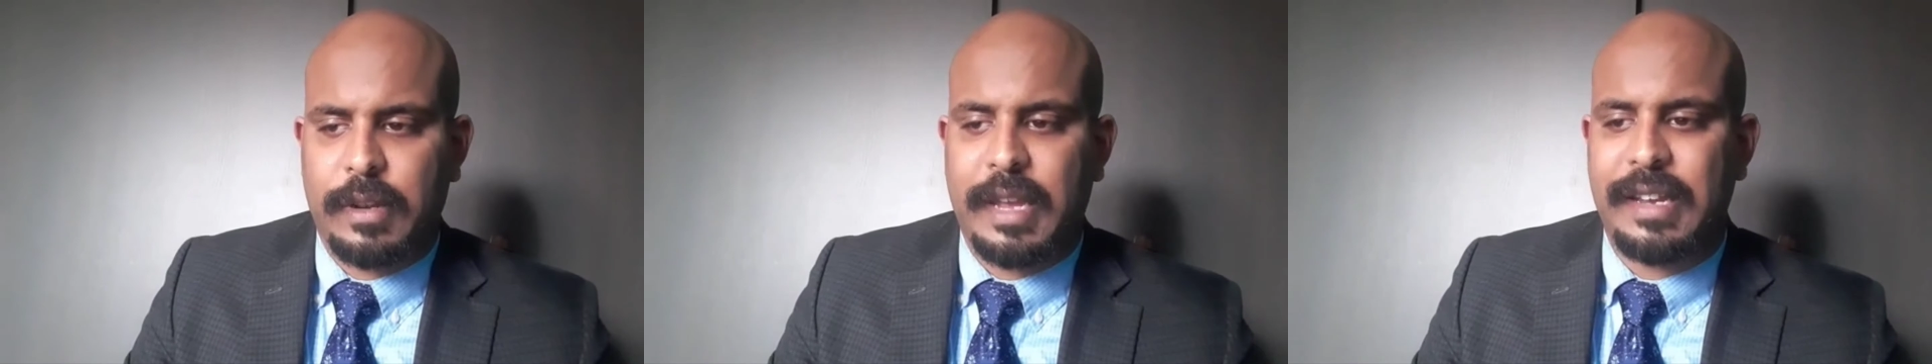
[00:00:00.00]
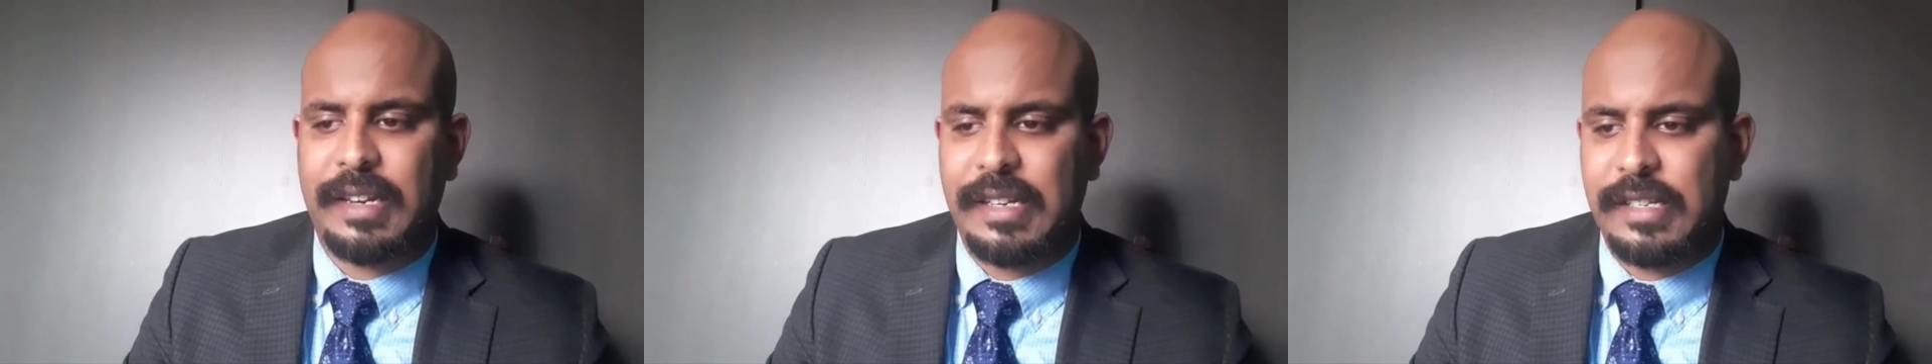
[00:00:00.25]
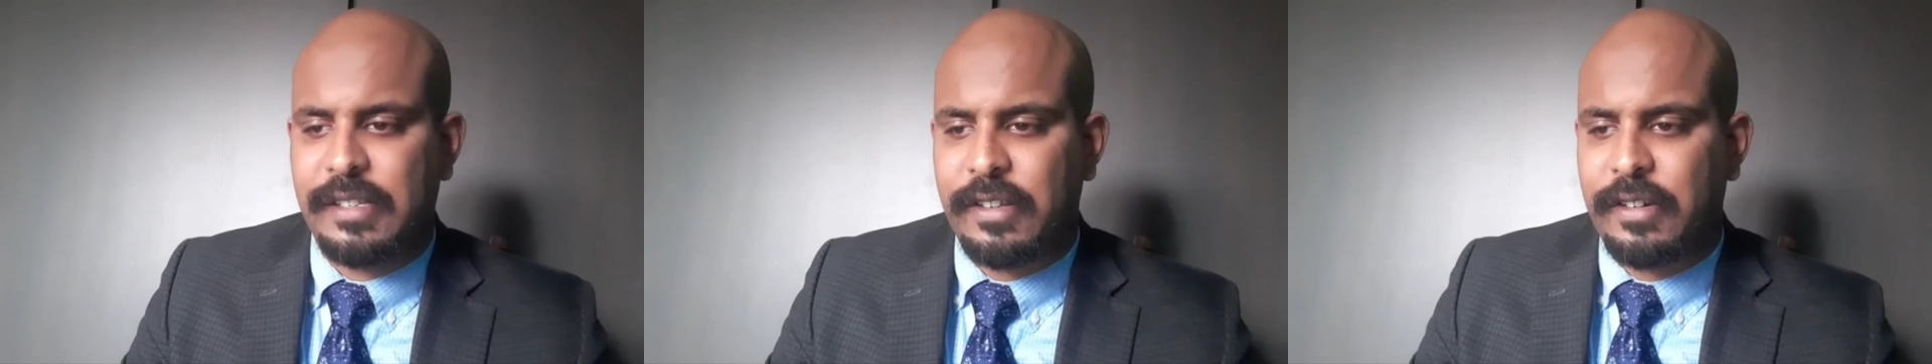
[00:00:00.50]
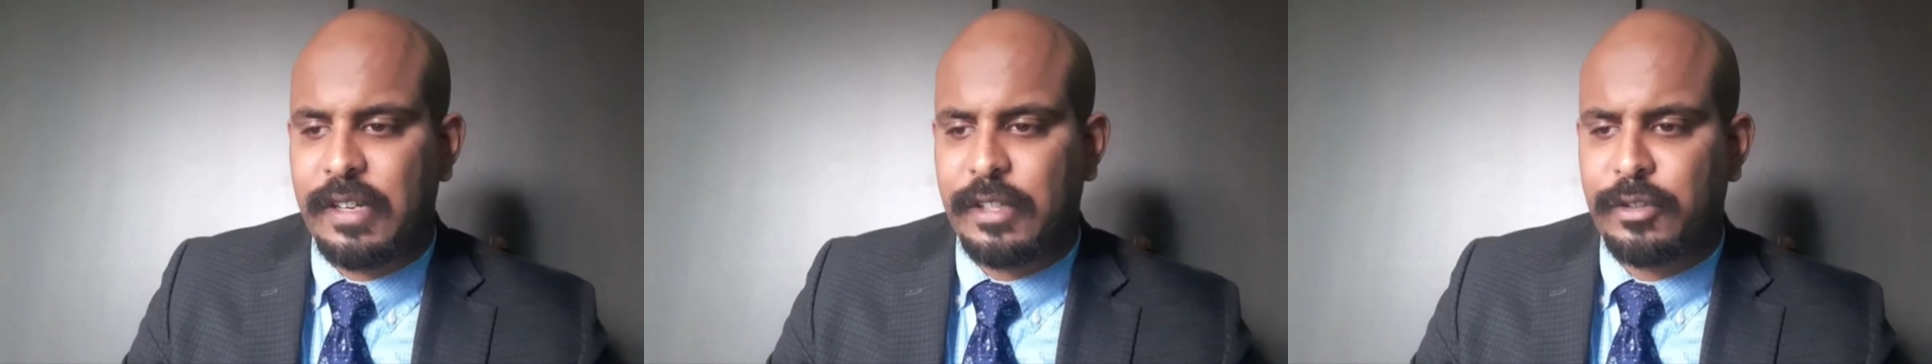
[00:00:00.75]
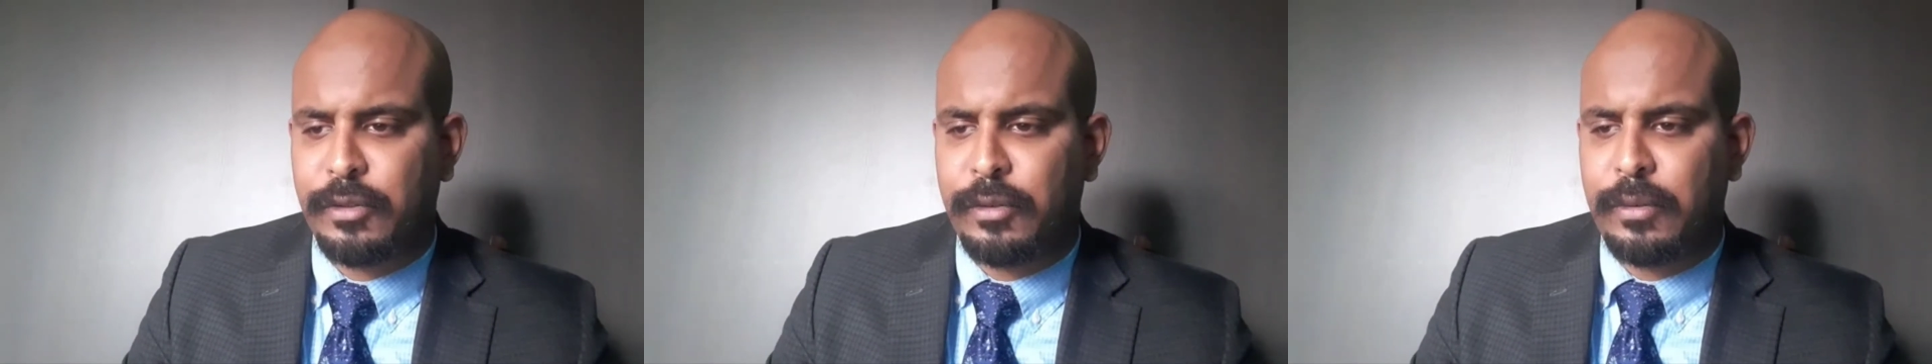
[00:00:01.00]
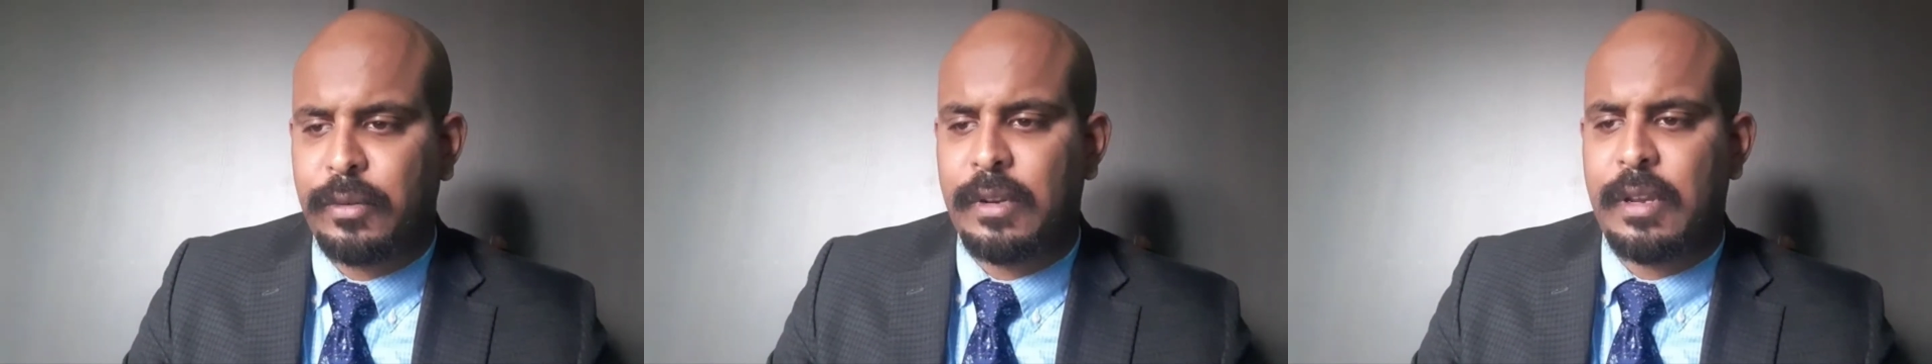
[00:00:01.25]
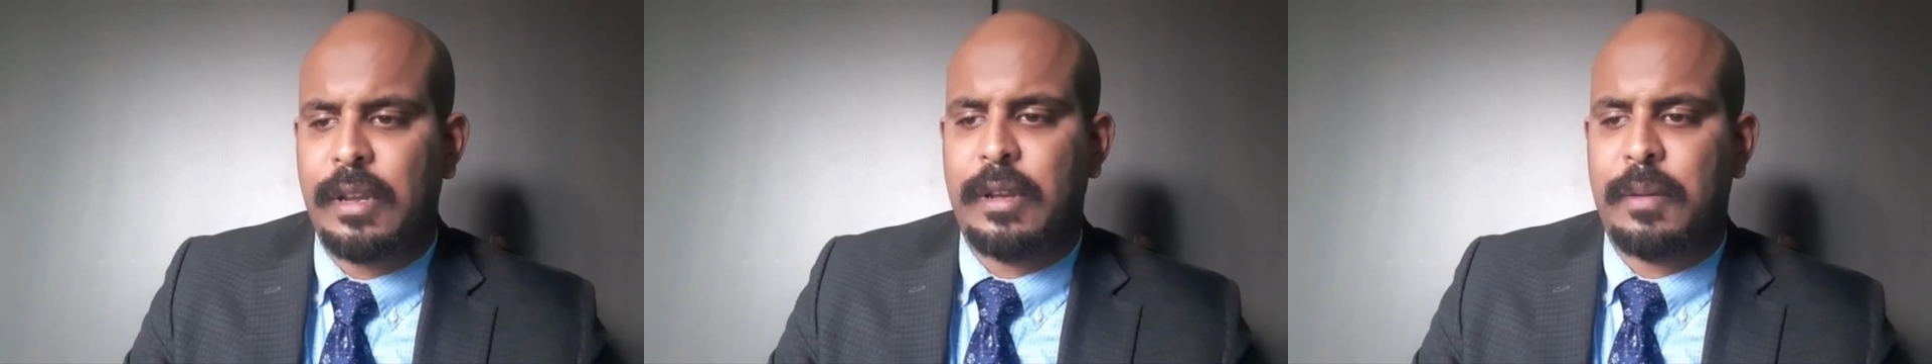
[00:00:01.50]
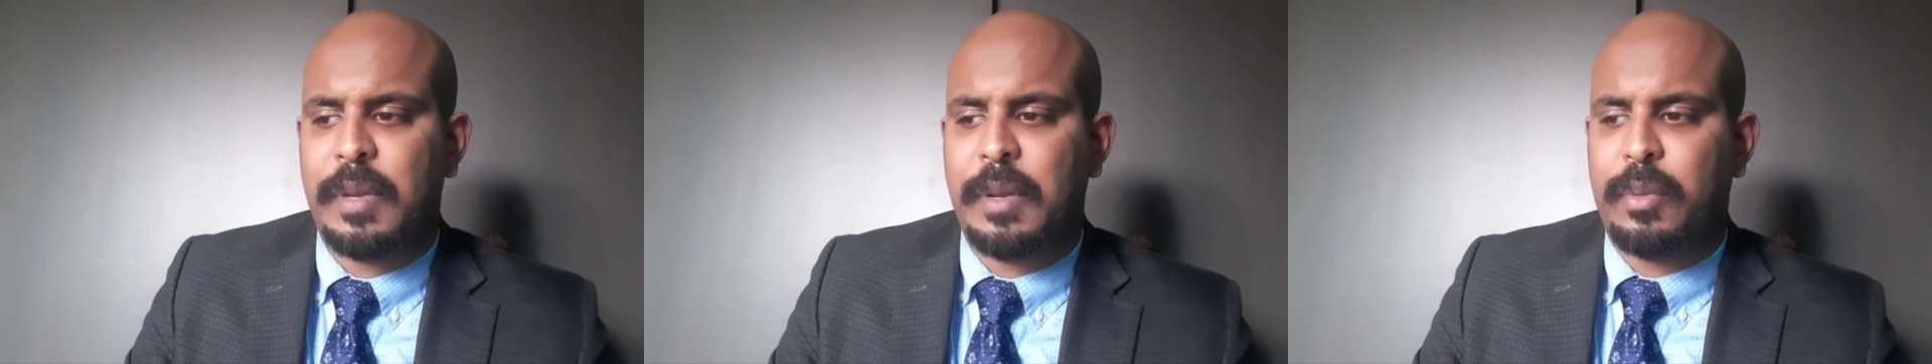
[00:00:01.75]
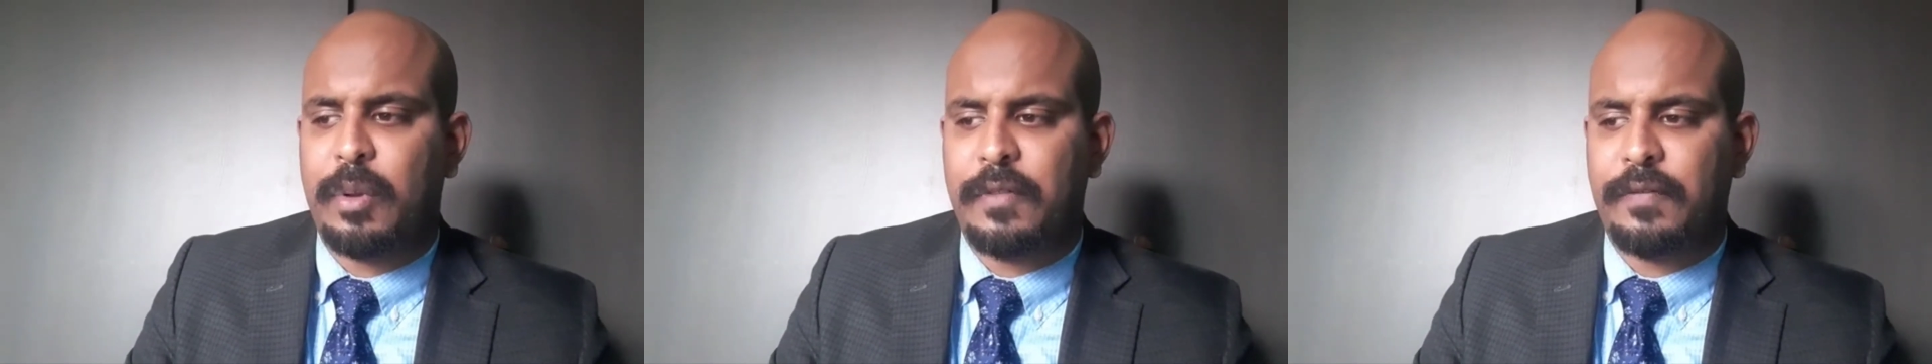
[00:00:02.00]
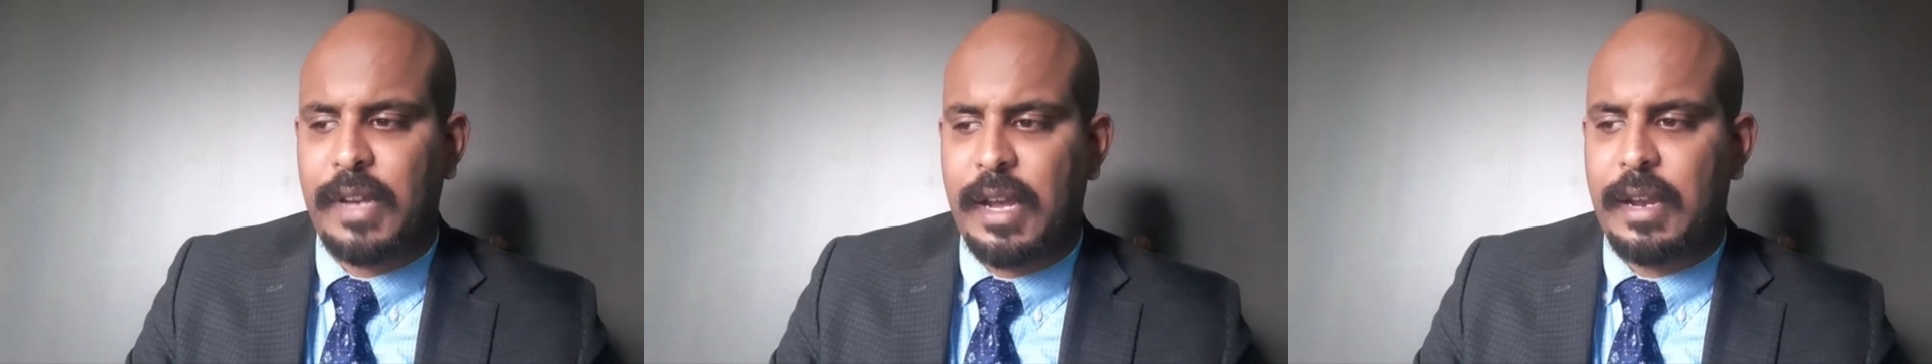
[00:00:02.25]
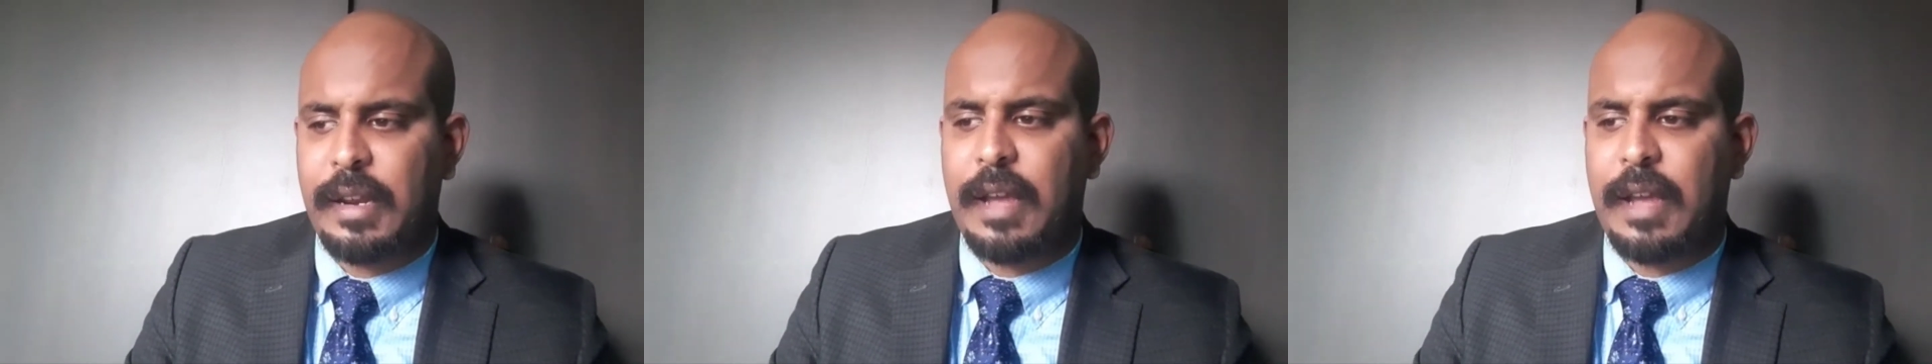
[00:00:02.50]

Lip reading: At least 32 people have died